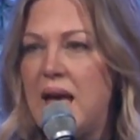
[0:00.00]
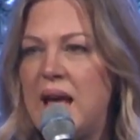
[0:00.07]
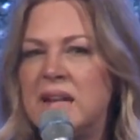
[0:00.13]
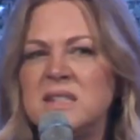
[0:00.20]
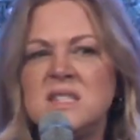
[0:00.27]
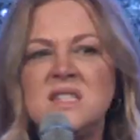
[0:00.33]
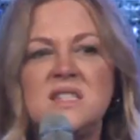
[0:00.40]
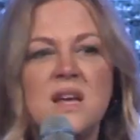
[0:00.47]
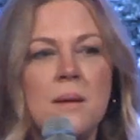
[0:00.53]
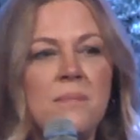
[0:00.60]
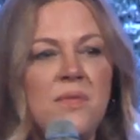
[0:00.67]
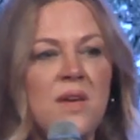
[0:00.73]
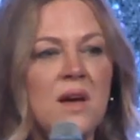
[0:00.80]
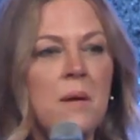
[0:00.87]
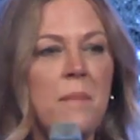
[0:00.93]
And
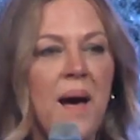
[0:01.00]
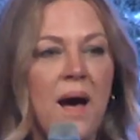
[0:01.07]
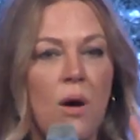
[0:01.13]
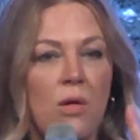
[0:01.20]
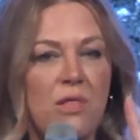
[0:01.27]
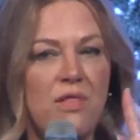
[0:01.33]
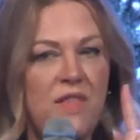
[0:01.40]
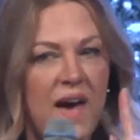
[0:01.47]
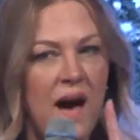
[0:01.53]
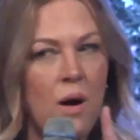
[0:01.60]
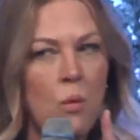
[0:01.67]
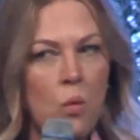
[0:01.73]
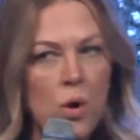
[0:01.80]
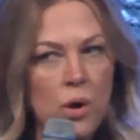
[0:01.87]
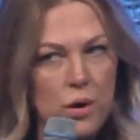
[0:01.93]
something about
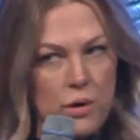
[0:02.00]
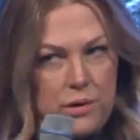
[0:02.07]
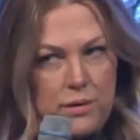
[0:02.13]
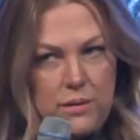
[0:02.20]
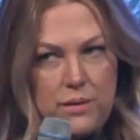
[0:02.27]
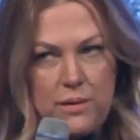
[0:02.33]
that word